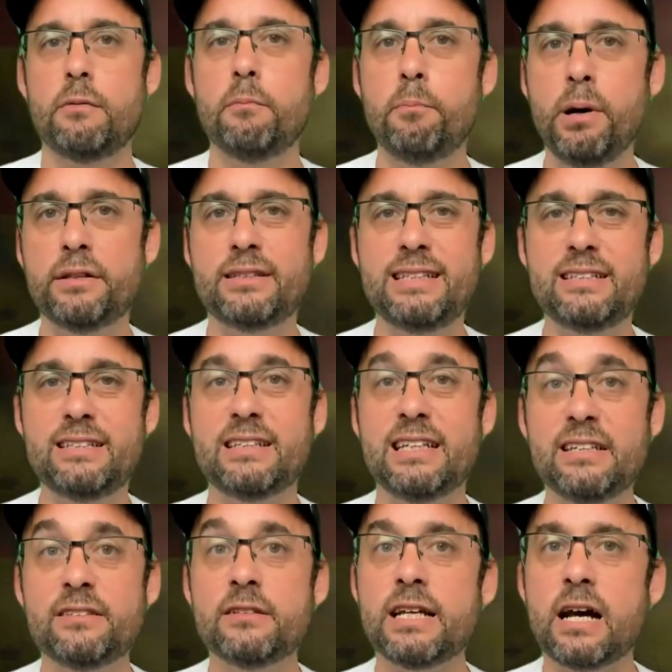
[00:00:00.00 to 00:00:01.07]
But this
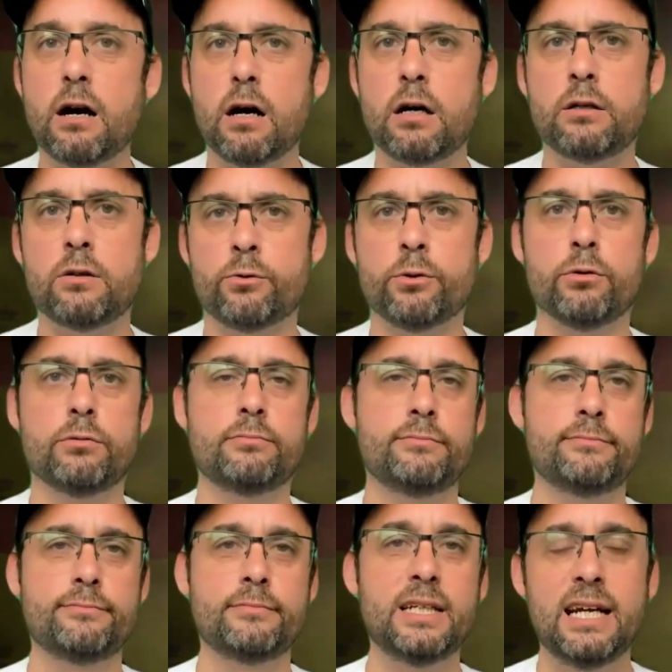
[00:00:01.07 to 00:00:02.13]
isn't a hard rule.
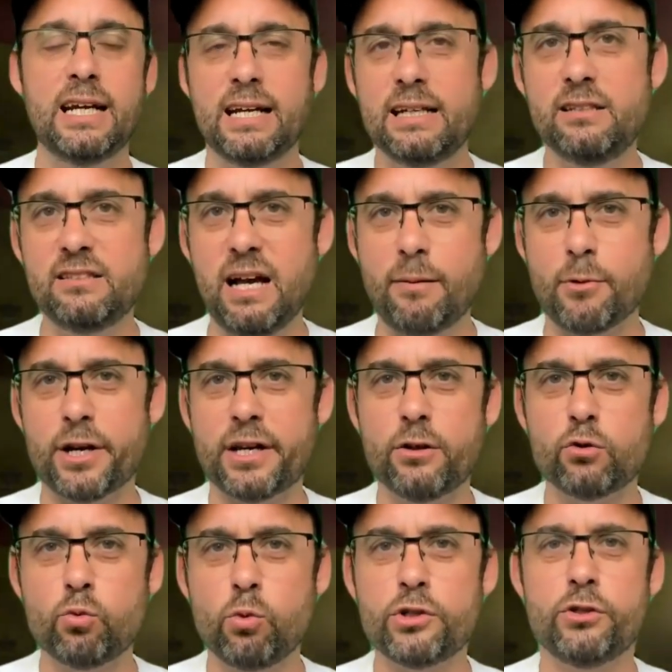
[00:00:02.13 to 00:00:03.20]
In summary,
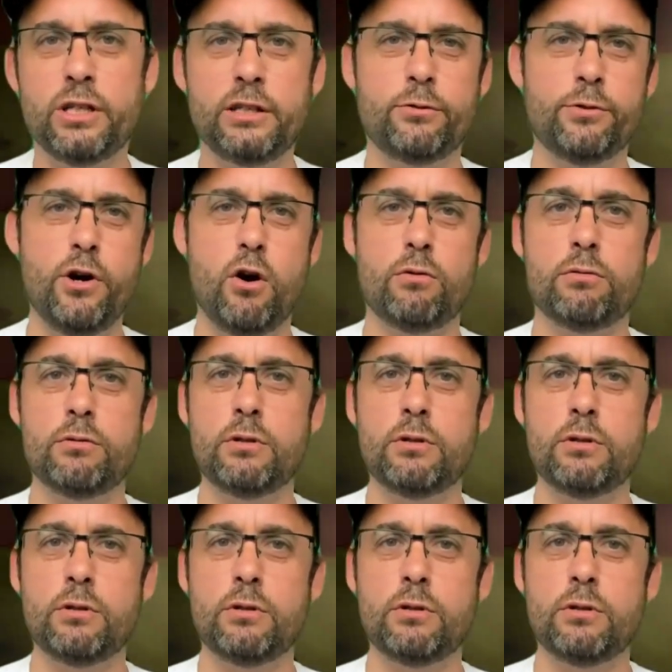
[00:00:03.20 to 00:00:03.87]
here's what you need to know.